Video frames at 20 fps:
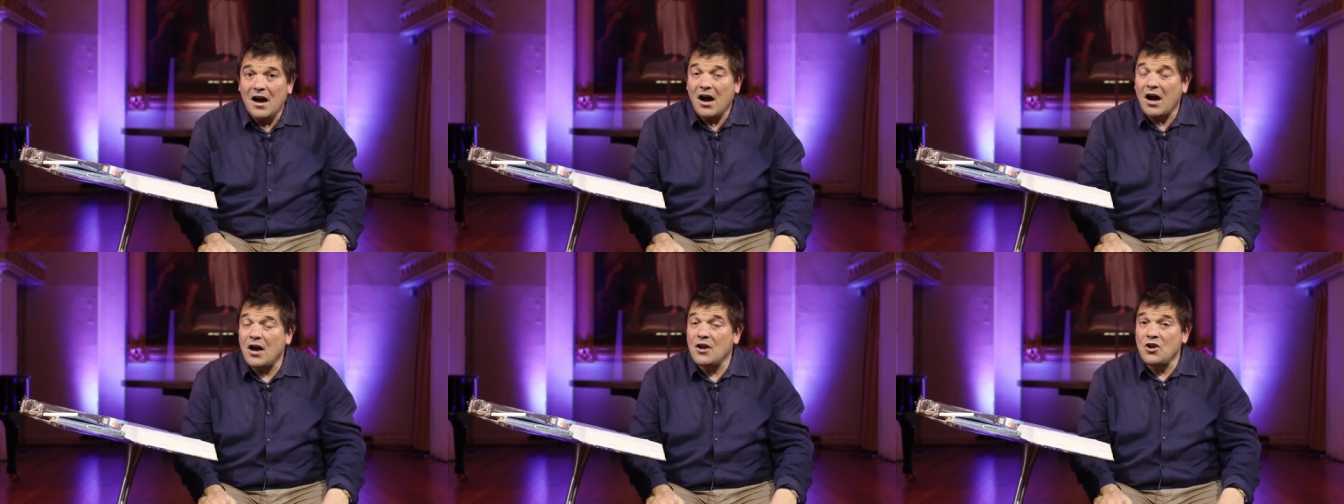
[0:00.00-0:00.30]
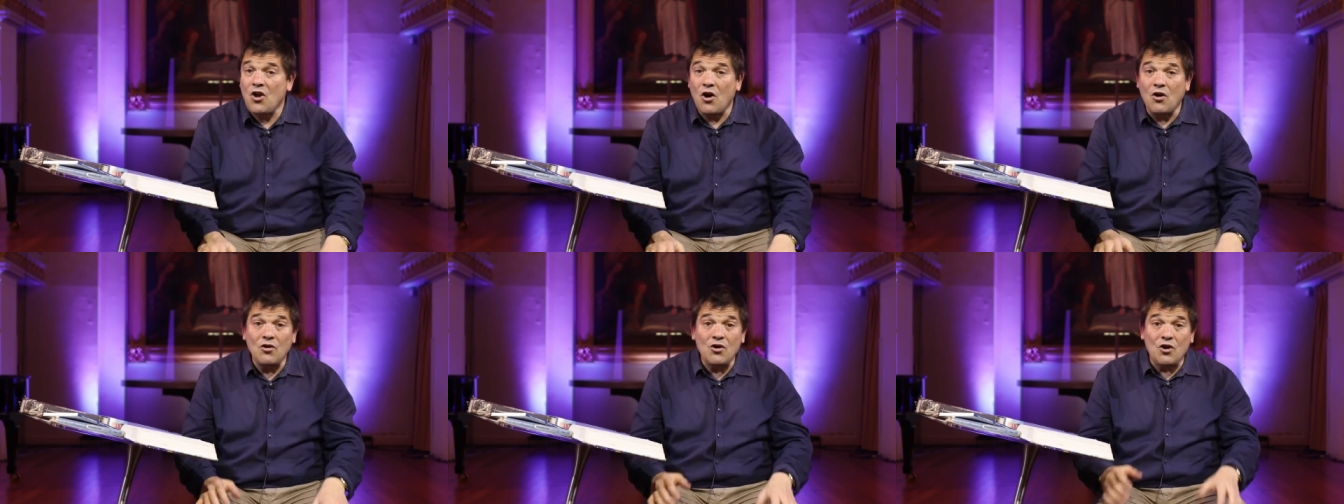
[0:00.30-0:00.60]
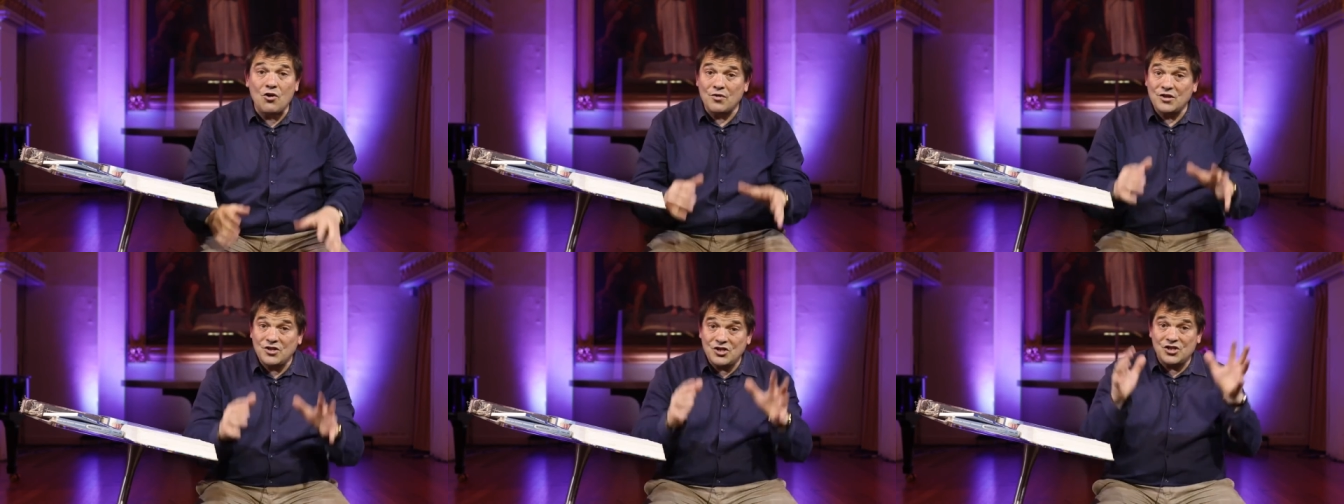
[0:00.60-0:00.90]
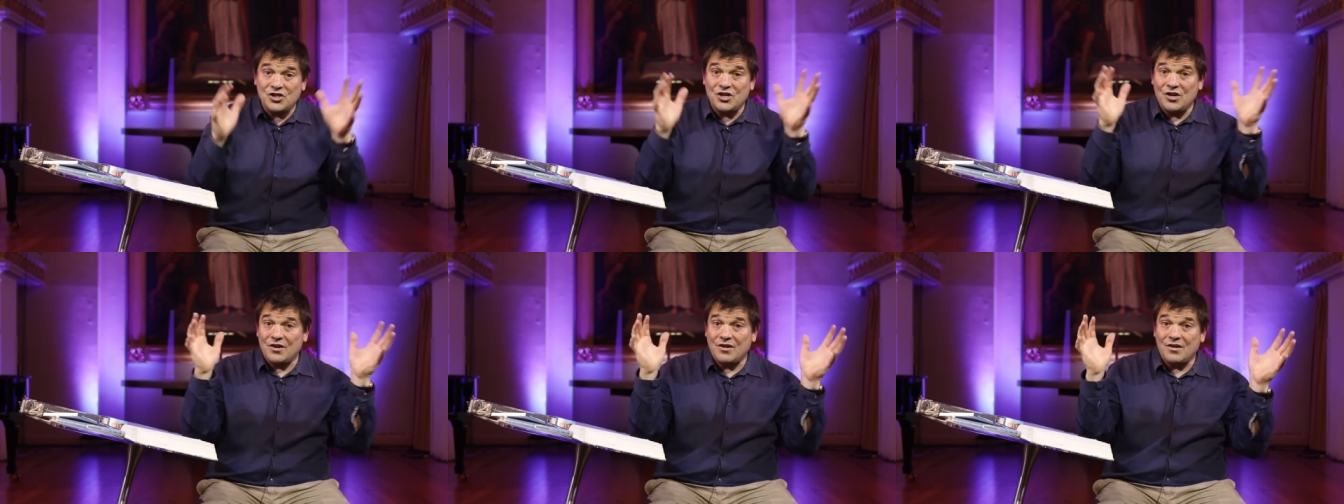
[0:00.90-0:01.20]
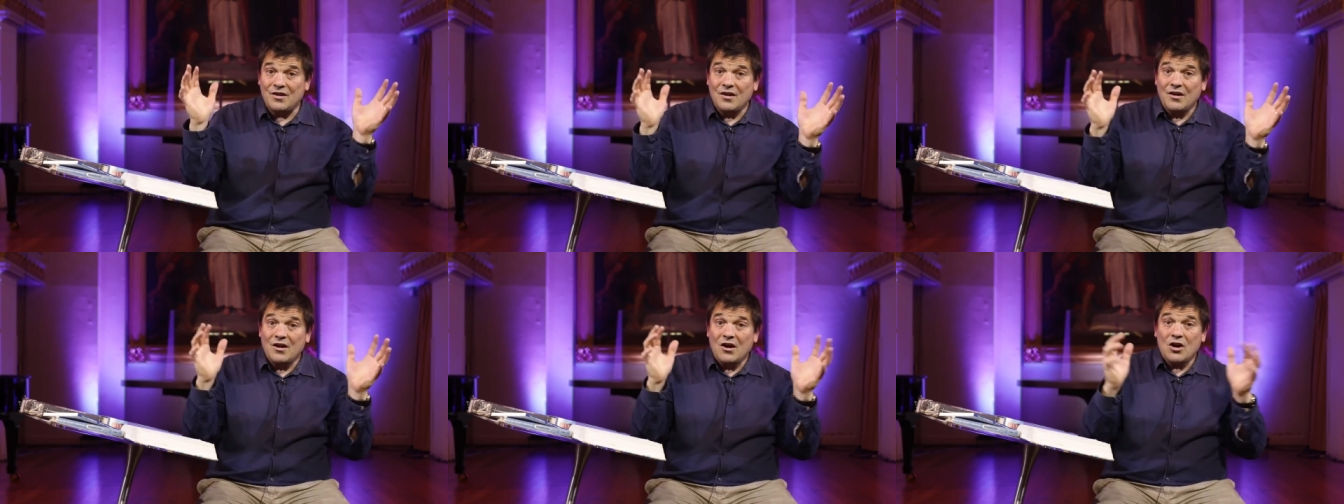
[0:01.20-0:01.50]
a non-Christian
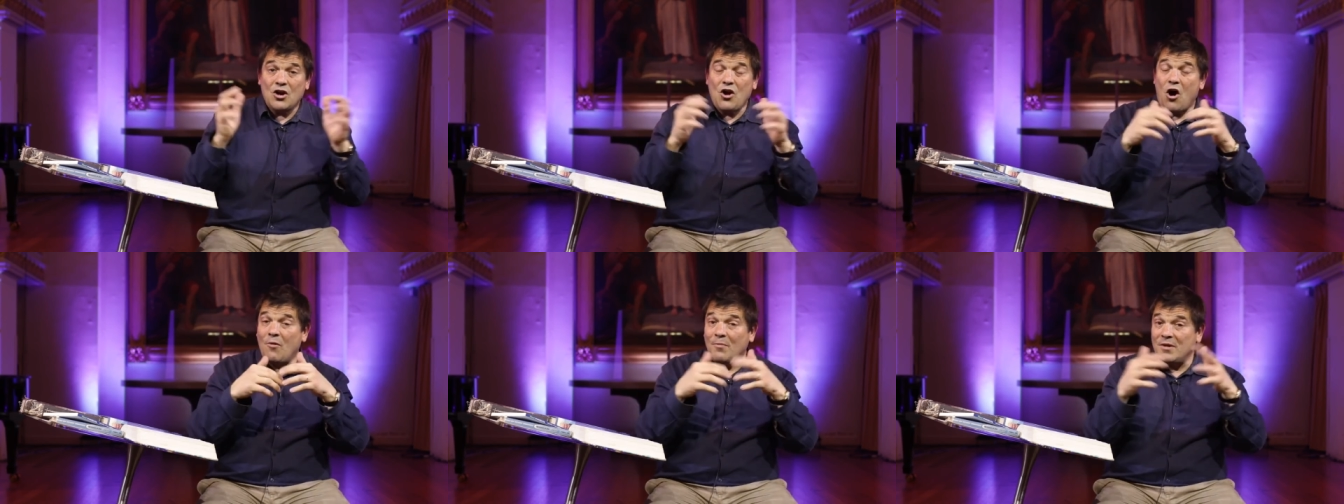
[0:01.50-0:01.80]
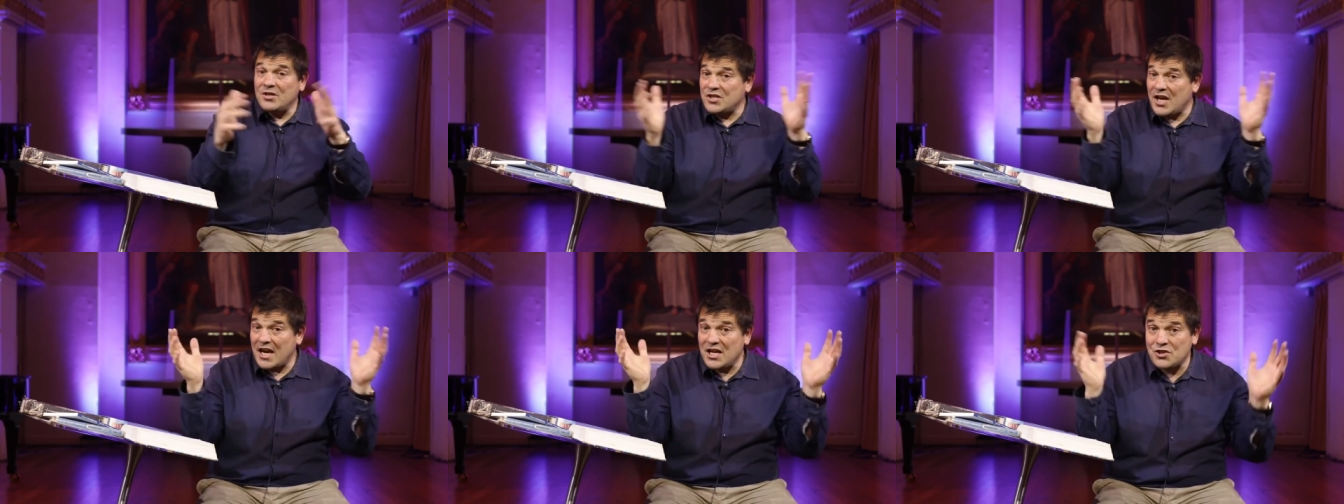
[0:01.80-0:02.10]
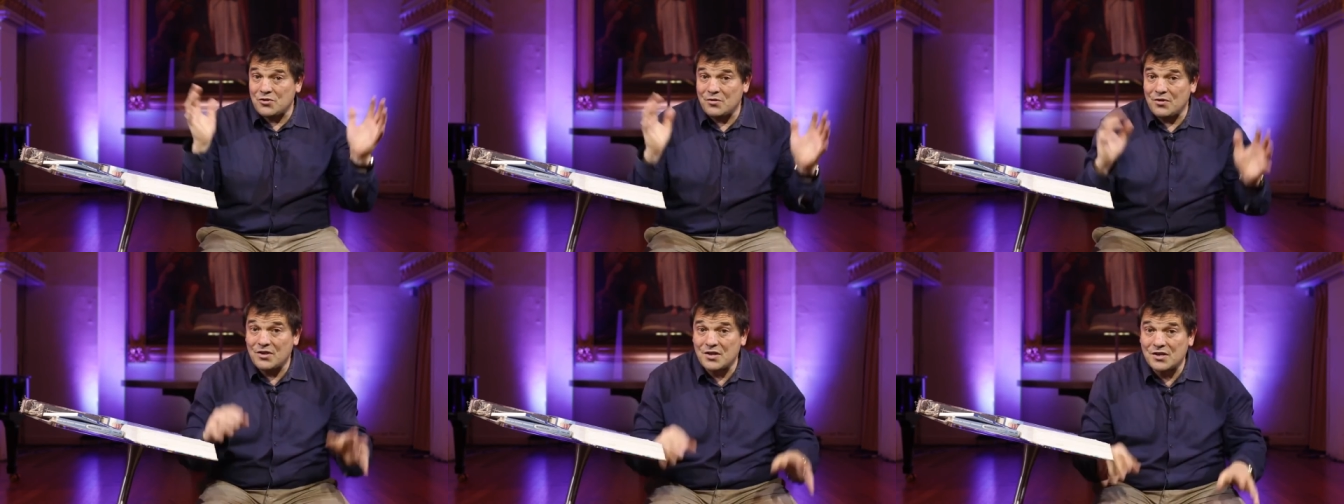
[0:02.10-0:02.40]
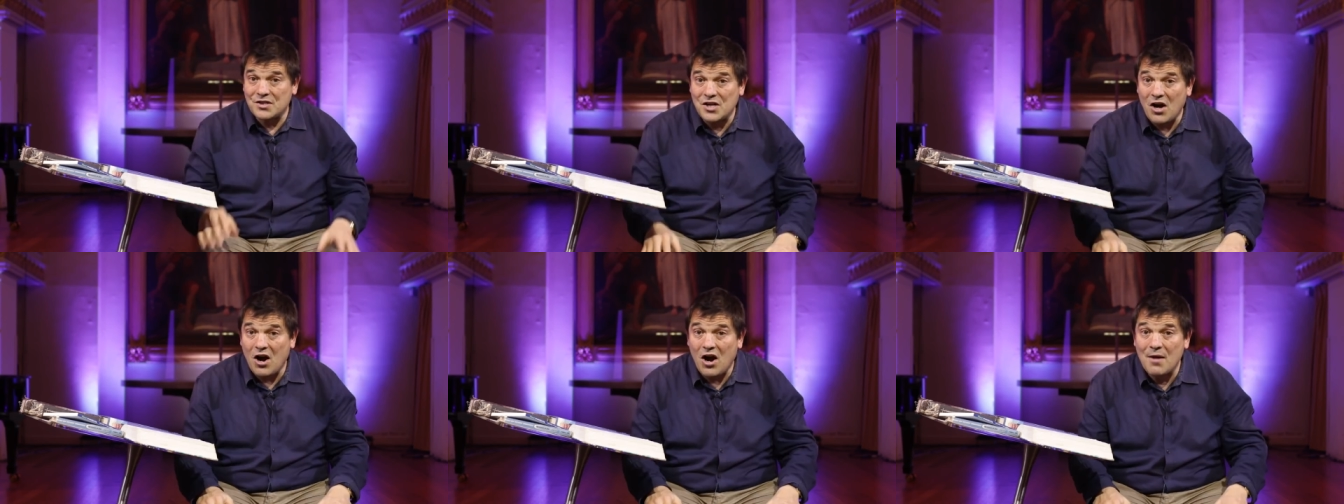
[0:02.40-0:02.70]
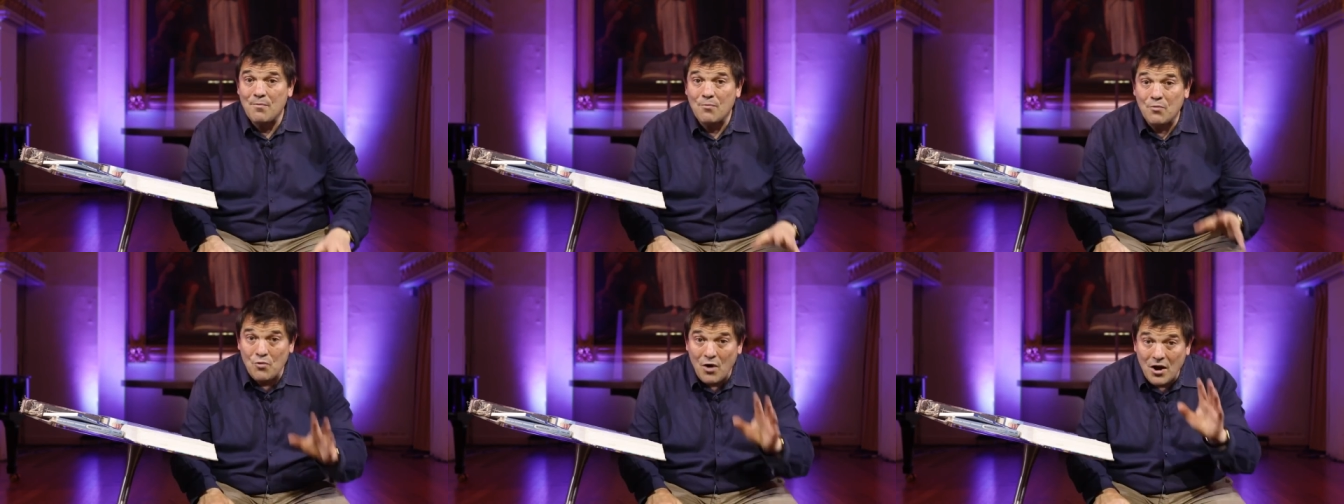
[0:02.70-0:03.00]
commentator at the
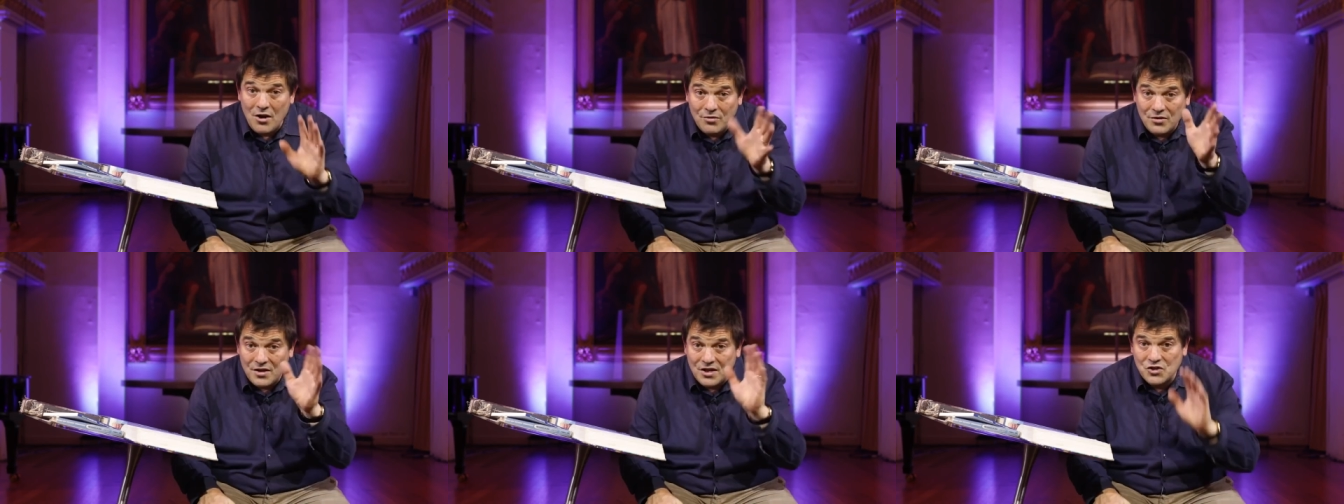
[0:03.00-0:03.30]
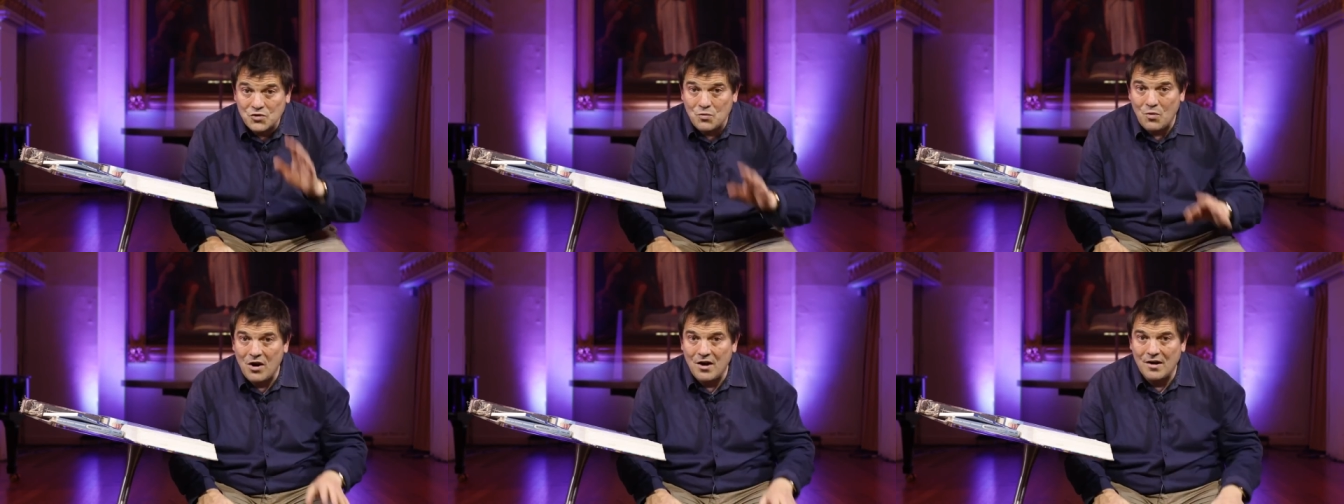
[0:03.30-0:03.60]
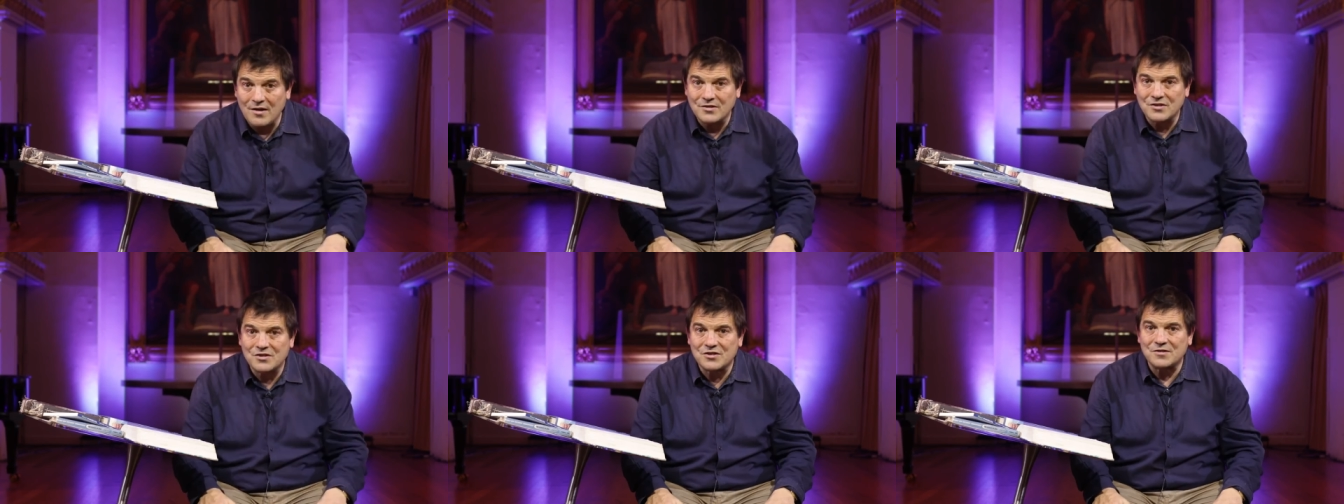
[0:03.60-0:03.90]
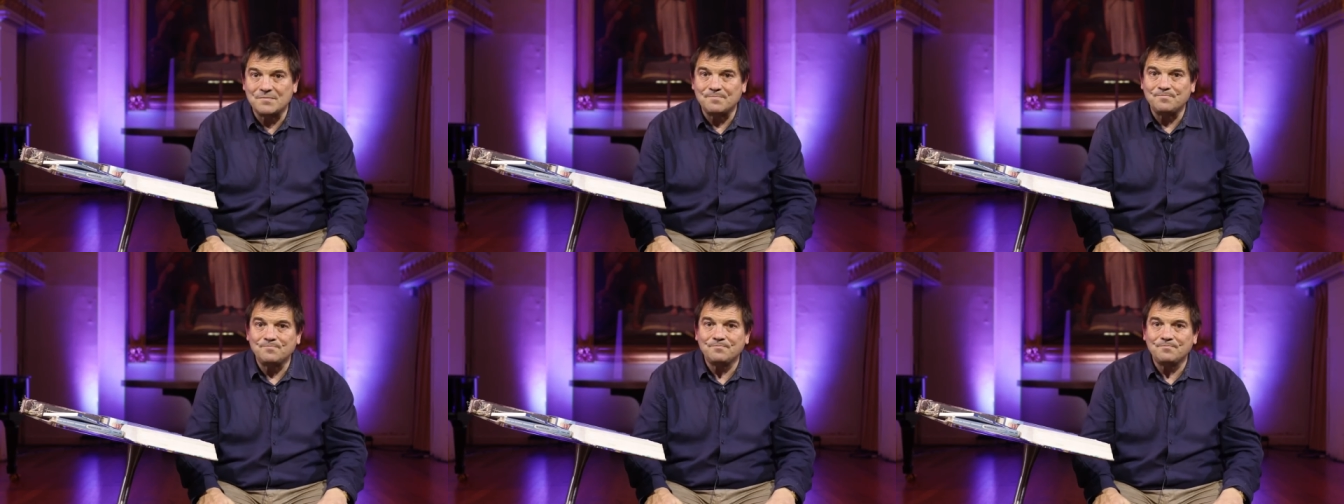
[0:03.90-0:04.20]
time wrote these words.